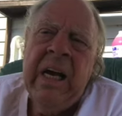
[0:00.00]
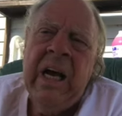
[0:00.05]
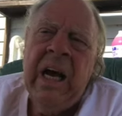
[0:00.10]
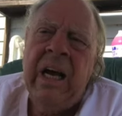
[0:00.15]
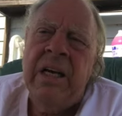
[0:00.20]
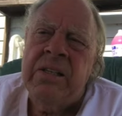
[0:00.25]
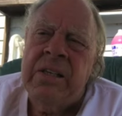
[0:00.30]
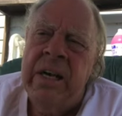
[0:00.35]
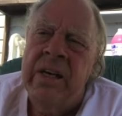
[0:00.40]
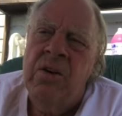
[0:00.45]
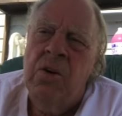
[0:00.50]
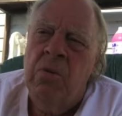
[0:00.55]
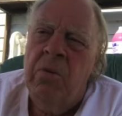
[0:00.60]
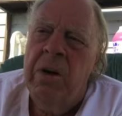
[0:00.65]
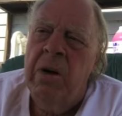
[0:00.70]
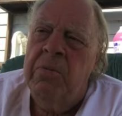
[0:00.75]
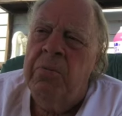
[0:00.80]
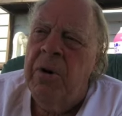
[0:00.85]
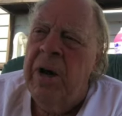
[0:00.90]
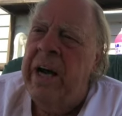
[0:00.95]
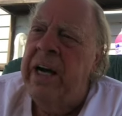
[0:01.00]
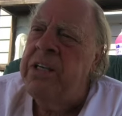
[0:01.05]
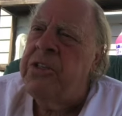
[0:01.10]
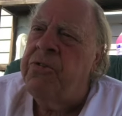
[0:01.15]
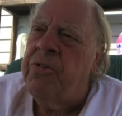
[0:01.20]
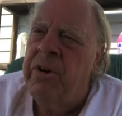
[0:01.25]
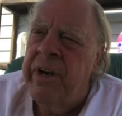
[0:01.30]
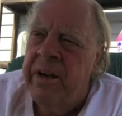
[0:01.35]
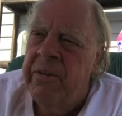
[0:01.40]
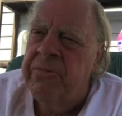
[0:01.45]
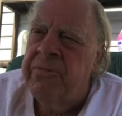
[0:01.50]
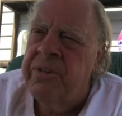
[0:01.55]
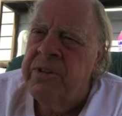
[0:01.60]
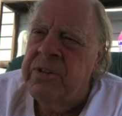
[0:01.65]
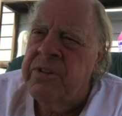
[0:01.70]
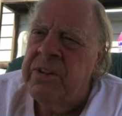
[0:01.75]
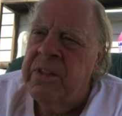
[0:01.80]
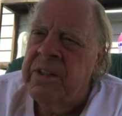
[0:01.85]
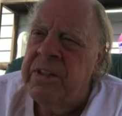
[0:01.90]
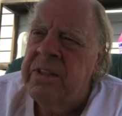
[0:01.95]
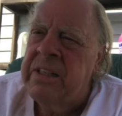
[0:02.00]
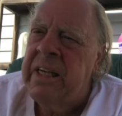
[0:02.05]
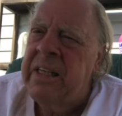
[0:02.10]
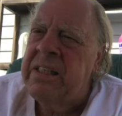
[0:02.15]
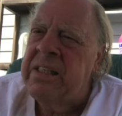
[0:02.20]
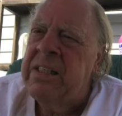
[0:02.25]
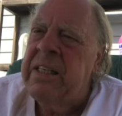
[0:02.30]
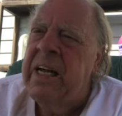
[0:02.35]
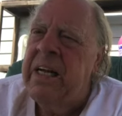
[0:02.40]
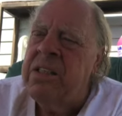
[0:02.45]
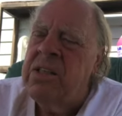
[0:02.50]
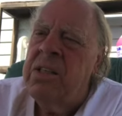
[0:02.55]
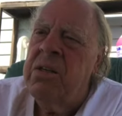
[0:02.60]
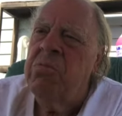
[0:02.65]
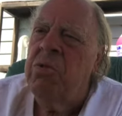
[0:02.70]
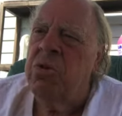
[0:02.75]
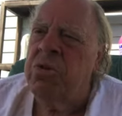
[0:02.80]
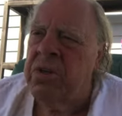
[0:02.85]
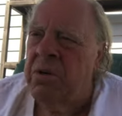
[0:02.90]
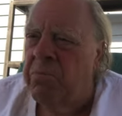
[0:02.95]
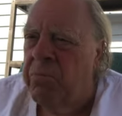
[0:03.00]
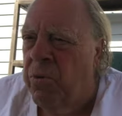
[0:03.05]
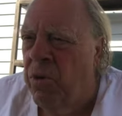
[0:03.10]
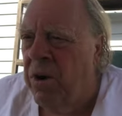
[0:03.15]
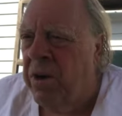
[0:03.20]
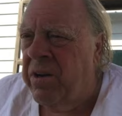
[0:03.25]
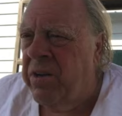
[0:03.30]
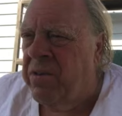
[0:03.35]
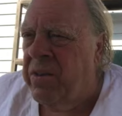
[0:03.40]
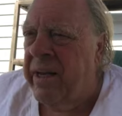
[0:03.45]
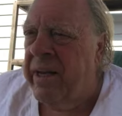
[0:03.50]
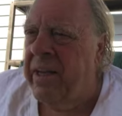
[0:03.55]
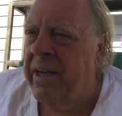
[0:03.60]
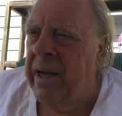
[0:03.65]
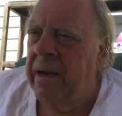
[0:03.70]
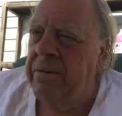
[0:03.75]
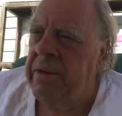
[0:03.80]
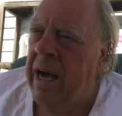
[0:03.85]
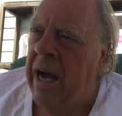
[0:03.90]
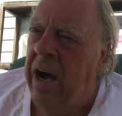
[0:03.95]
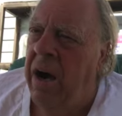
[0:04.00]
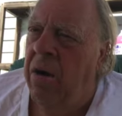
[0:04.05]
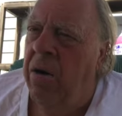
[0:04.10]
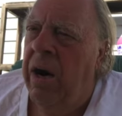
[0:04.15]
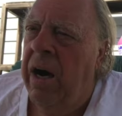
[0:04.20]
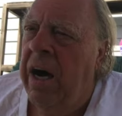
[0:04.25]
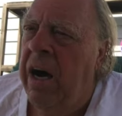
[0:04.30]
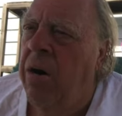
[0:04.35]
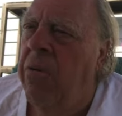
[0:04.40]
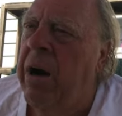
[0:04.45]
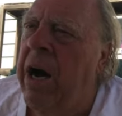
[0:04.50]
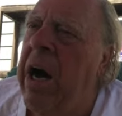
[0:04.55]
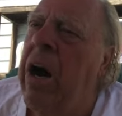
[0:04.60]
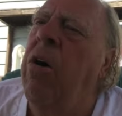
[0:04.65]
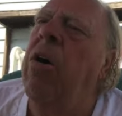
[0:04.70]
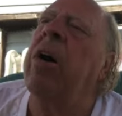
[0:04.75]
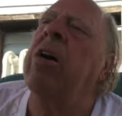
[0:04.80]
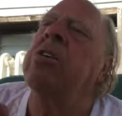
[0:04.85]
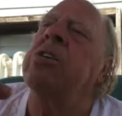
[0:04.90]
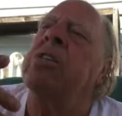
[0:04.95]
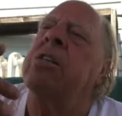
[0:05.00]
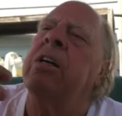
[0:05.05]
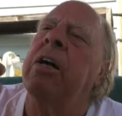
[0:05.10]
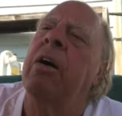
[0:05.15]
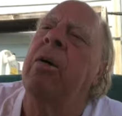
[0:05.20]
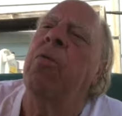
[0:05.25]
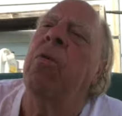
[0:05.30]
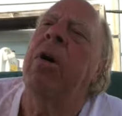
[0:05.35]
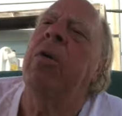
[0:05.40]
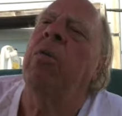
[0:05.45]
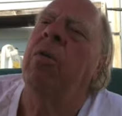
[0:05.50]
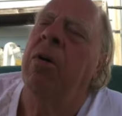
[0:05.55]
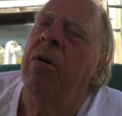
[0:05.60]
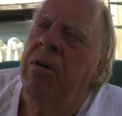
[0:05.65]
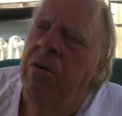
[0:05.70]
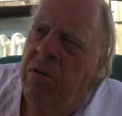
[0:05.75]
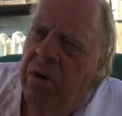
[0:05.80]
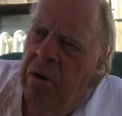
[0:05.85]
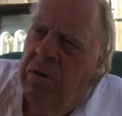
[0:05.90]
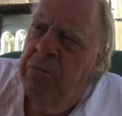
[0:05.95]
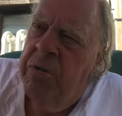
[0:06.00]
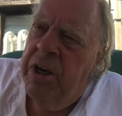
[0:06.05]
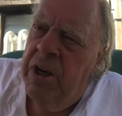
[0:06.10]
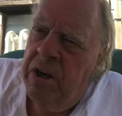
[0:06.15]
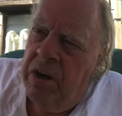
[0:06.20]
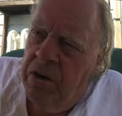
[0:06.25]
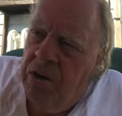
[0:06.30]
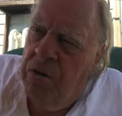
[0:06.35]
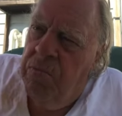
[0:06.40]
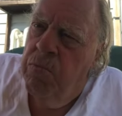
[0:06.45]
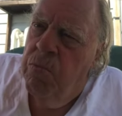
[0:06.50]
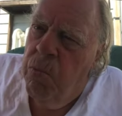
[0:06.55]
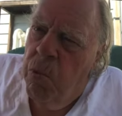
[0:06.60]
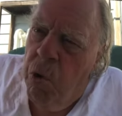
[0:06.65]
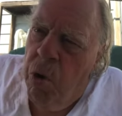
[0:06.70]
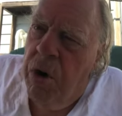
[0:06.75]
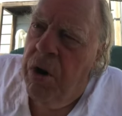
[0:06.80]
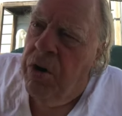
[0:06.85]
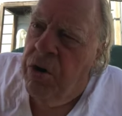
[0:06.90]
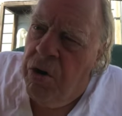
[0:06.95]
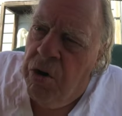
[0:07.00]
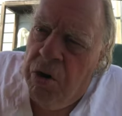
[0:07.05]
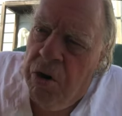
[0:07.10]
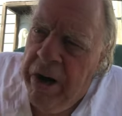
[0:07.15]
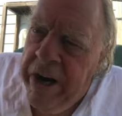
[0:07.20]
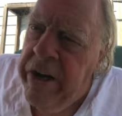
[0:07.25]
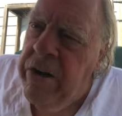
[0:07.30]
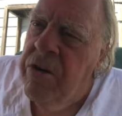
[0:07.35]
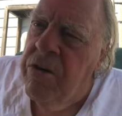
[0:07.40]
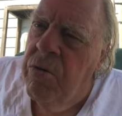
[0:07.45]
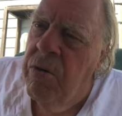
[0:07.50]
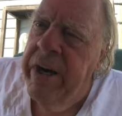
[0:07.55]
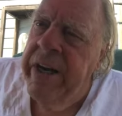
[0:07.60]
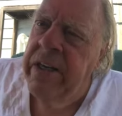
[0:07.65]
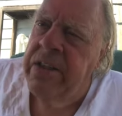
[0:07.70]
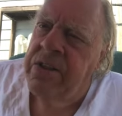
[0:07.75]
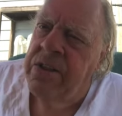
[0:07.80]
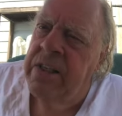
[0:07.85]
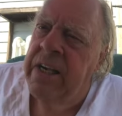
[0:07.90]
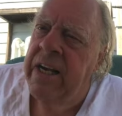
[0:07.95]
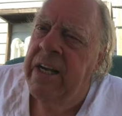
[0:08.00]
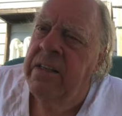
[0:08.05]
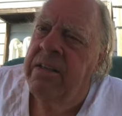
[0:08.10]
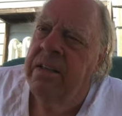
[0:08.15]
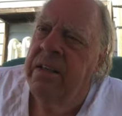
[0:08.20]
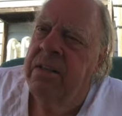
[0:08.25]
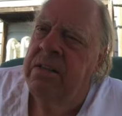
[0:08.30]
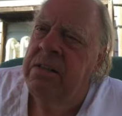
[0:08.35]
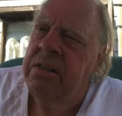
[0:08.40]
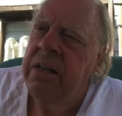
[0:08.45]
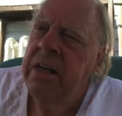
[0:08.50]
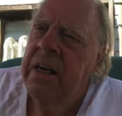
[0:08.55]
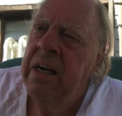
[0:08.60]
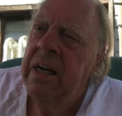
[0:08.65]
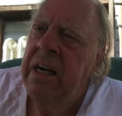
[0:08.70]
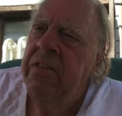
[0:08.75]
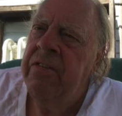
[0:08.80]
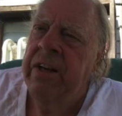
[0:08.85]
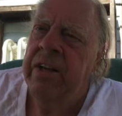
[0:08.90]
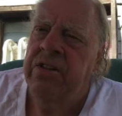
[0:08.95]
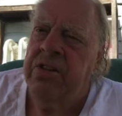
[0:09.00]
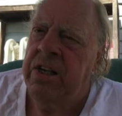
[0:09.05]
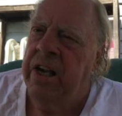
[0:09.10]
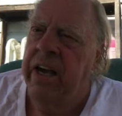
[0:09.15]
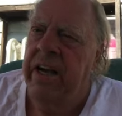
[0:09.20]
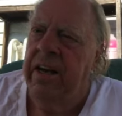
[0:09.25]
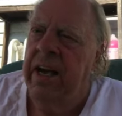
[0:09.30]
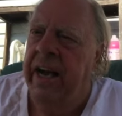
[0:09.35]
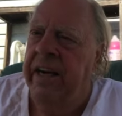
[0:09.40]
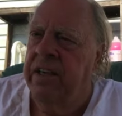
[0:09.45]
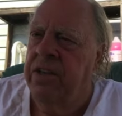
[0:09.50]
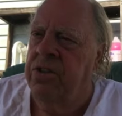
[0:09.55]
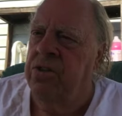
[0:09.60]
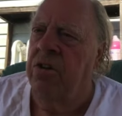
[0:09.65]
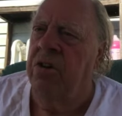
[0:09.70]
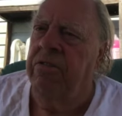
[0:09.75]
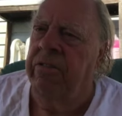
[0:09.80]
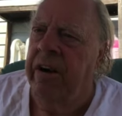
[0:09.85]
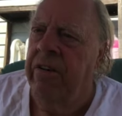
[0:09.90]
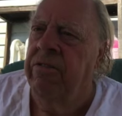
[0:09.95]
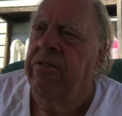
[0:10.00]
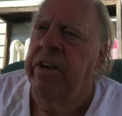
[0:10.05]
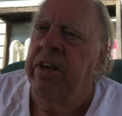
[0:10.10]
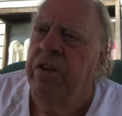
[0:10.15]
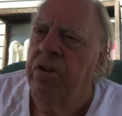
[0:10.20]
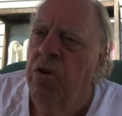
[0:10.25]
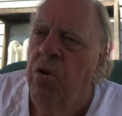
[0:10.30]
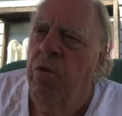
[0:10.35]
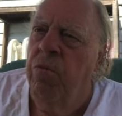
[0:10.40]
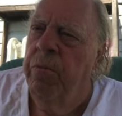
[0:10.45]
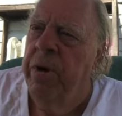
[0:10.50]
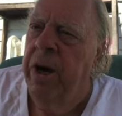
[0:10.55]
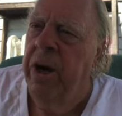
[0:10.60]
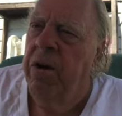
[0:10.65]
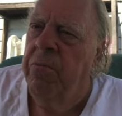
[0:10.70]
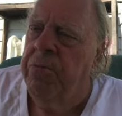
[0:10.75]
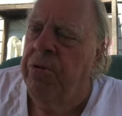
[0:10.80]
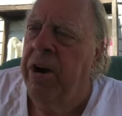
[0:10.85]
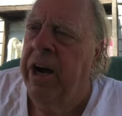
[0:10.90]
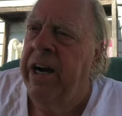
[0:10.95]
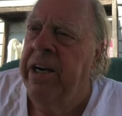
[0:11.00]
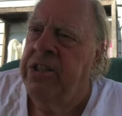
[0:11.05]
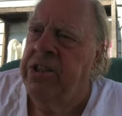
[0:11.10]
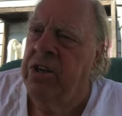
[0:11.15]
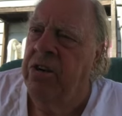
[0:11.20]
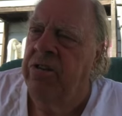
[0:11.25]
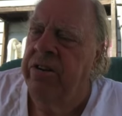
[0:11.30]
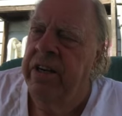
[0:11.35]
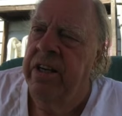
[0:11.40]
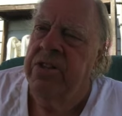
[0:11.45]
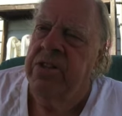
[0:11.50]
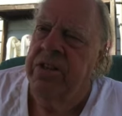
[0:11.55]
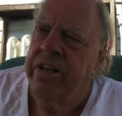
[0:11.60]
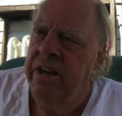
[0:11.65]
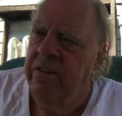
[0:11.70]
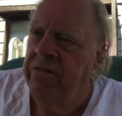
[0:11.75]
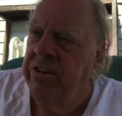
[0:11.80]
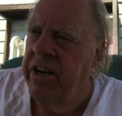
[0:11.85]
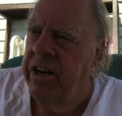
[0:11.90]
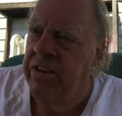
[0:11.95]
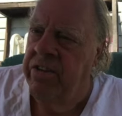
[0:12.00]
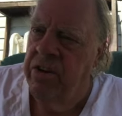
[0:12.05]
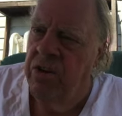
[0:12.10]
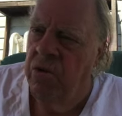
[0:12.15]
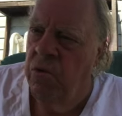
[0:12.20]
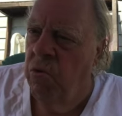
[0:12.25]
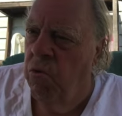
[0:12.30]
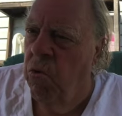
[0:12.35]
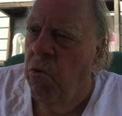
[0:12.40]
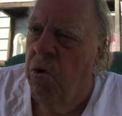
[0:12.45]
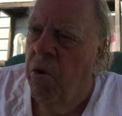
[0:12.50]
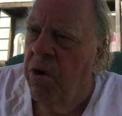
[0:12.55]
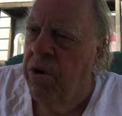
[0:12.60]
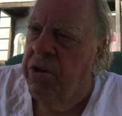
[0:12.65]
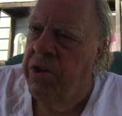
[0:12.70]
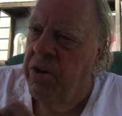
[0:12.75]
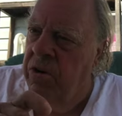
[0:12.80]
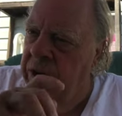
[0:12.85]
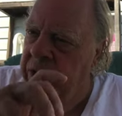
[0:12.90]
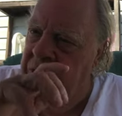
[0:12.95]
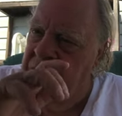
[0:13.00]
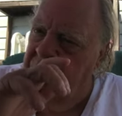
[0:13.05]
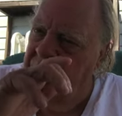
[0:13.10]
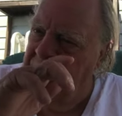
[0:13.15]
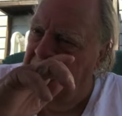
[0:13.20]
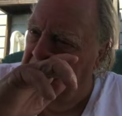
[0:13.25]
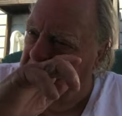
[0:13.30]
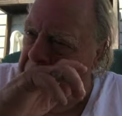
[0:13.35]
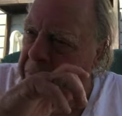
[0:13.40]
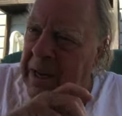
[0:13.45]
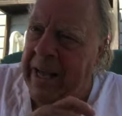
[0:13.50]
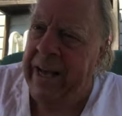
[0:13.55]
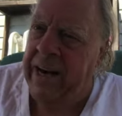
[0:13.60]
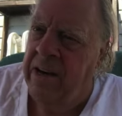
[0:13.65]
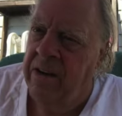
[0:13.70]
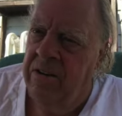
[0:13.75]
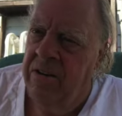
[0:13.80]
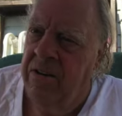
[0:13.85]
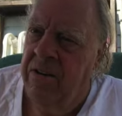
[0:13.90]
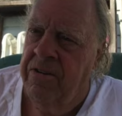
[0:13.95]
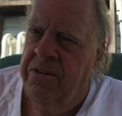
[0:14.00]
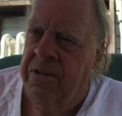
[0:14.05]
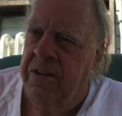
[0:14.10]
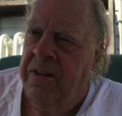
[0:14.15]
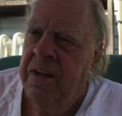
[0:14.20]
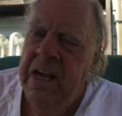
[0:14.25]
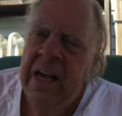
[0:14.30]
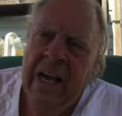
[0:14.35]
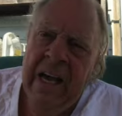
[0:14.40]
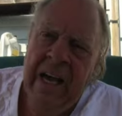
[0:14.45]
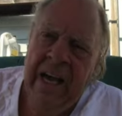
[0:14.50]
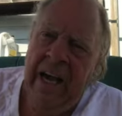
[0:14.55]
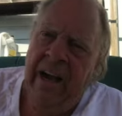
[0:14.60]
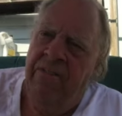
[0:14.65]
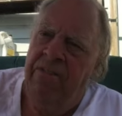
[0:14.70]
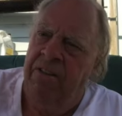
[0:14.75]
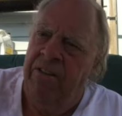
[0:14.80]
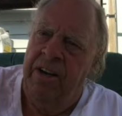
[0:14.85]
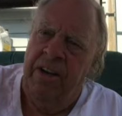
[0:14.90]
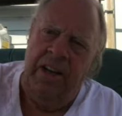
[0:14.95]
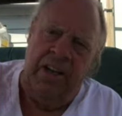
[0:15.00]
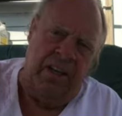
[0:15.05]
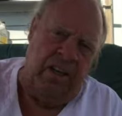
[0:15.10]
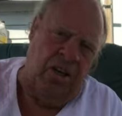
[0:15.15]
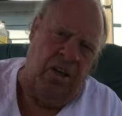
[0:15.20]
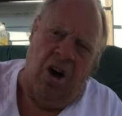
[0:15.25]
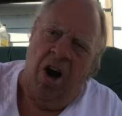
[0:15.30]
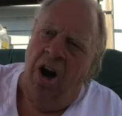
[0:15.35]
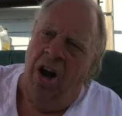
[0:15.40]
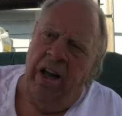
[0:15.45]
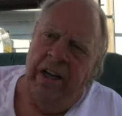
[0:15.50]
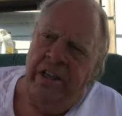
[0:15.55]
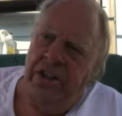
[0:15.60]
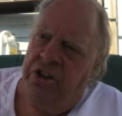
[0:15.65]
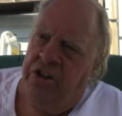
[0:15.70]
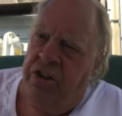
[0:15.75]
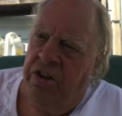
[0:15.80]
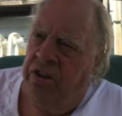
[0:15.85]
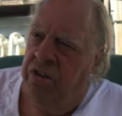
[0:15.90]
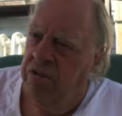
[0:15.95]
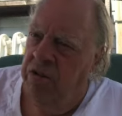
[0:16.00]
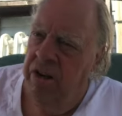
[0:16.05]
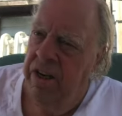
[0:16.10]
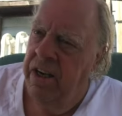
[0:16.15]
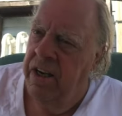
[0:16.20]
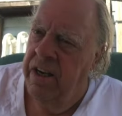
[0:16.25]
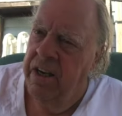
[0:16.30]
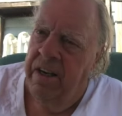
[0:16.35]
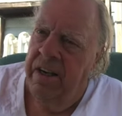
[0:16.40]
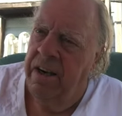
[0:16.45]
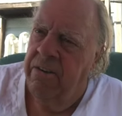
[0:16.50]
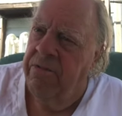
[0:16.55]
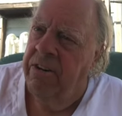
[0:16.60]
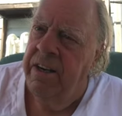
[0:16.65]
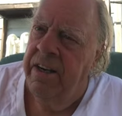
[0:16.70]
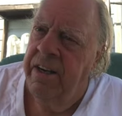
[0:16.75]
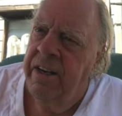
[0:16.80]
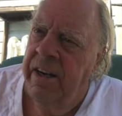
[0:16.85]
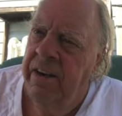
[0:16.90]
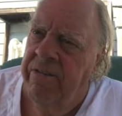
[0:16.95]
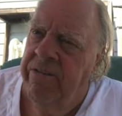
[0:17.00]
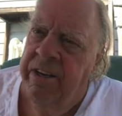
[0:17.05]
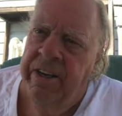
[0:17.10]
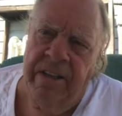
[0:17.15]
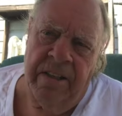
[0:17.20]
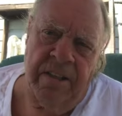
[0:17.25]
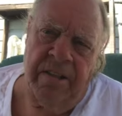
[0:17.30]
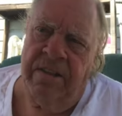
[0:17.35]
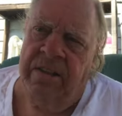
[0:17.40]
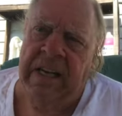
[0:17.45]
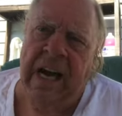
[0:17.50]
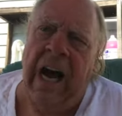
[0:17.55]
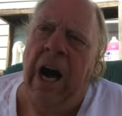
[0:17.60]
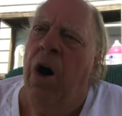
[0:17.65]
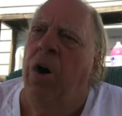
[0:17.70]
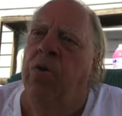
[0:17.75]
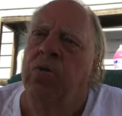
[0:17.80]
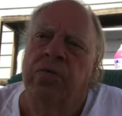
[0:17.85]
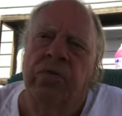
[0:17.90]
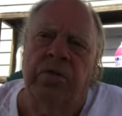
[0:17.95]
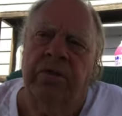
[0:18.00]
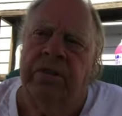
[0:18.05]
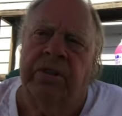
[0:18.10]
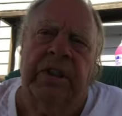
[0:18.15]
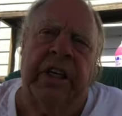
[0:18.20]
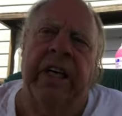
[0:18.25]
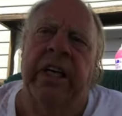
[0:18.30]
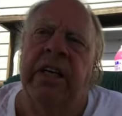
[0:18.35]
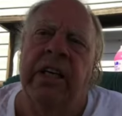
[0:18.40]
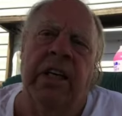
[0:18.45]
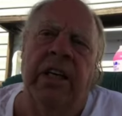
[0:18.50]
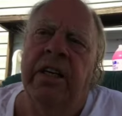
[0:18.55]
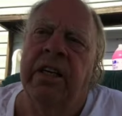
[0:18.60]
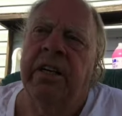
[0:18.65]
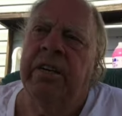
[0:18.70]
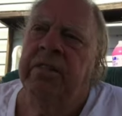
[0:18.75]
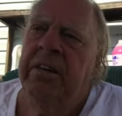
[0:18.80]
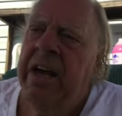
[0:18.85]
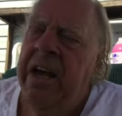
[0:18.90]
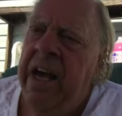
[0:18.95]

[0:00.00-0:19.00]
I say Nobel Prize for emphasis. That's the most important thing that how else, what would be a more greater way of saying this than saying I deserve every Nobel Prize there is, and every other award there is on the planet Earth, and every college degree, and every town key,